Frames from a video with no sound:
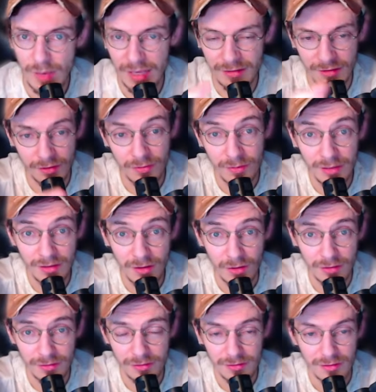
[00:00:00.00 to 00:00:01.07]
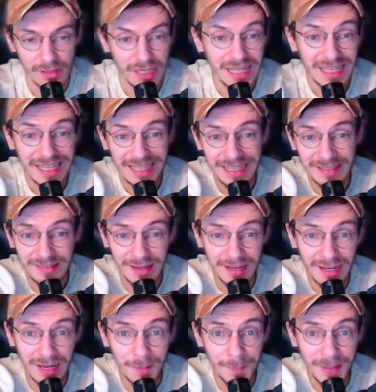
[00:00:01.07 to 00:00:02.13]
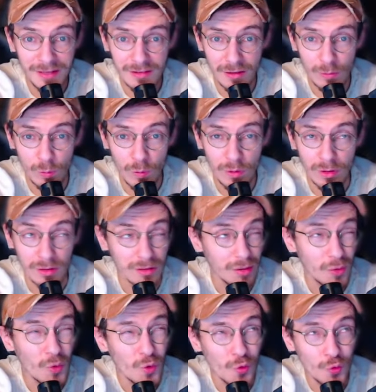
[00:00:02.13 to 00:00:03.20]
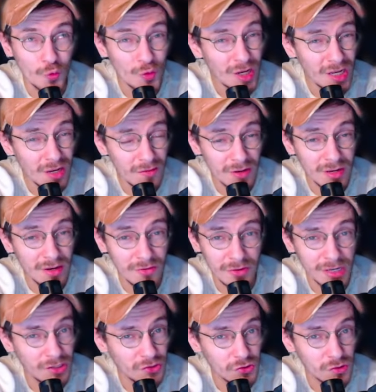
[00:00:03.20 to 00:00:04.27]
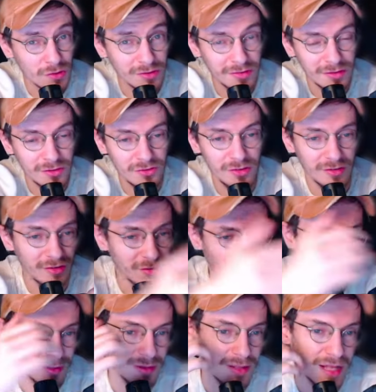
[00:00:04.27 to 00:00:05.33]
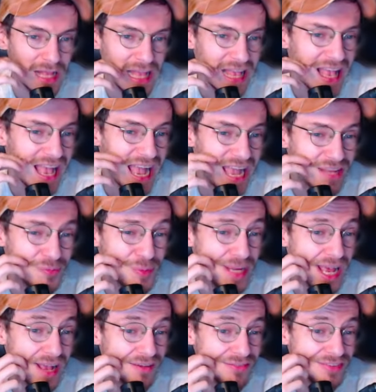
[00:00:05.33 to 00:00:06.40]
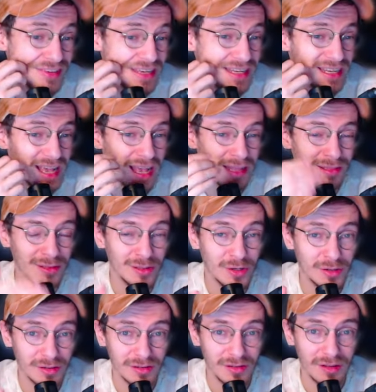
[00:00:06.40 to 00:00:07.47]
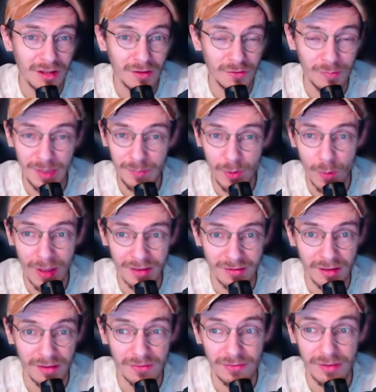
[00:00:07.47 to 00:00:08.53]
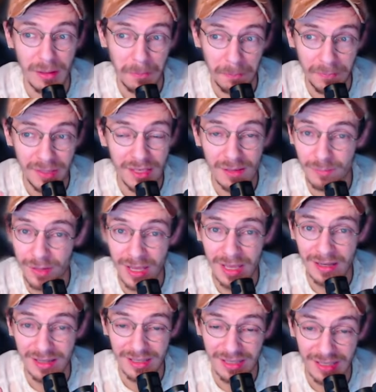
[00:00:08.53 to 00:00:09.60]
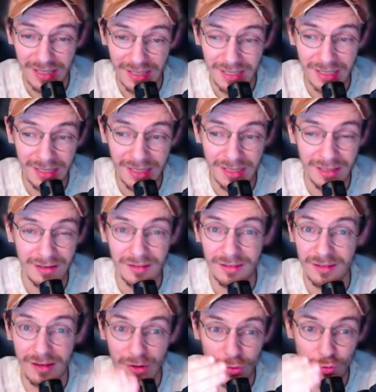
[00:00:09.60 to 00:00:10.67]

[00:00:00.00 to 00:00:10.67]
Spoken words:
is a 3 cost. It's an elemental warlock. Really, really, really strong synergies as well. And we have seen a lot of Meepo SF being played. It is